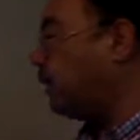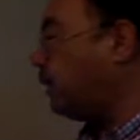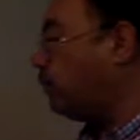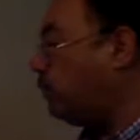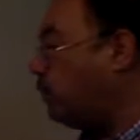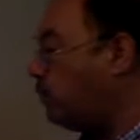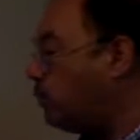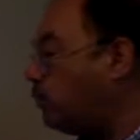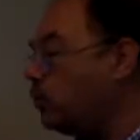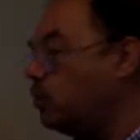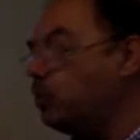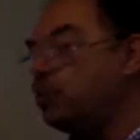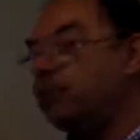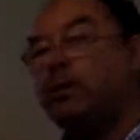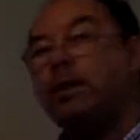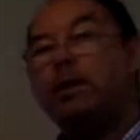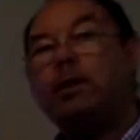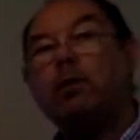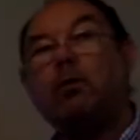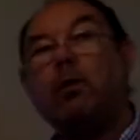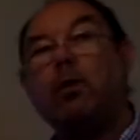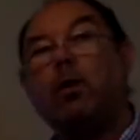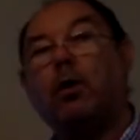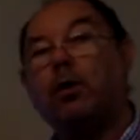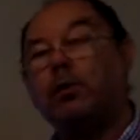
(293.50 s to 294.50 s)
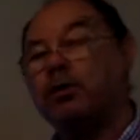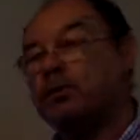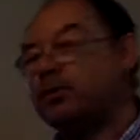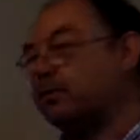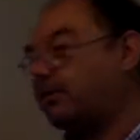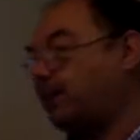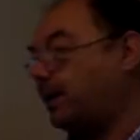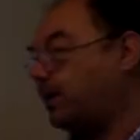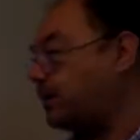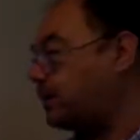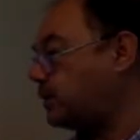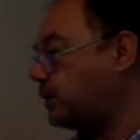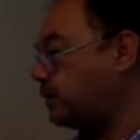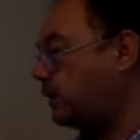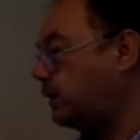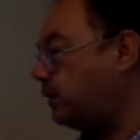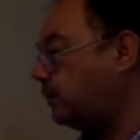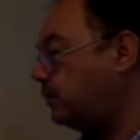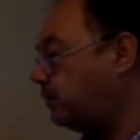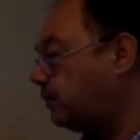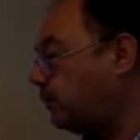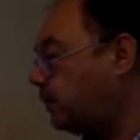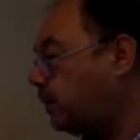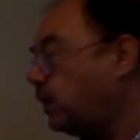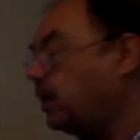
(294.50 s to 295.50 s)
at removing water faster.
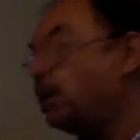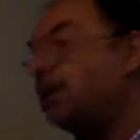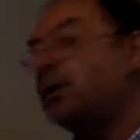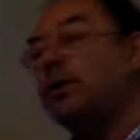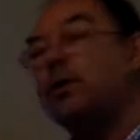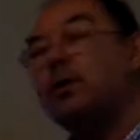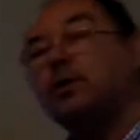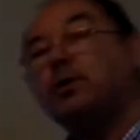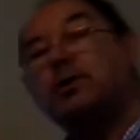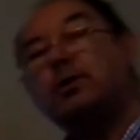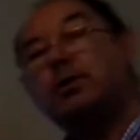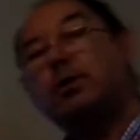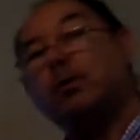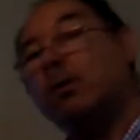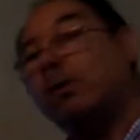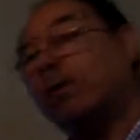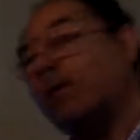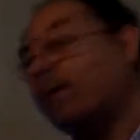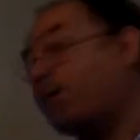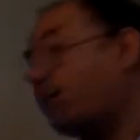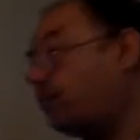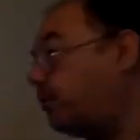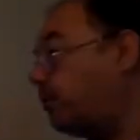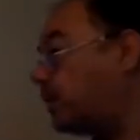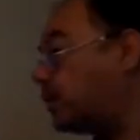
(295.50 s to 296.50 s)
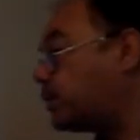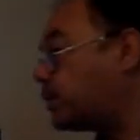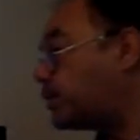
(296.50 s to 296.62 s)
So we went from a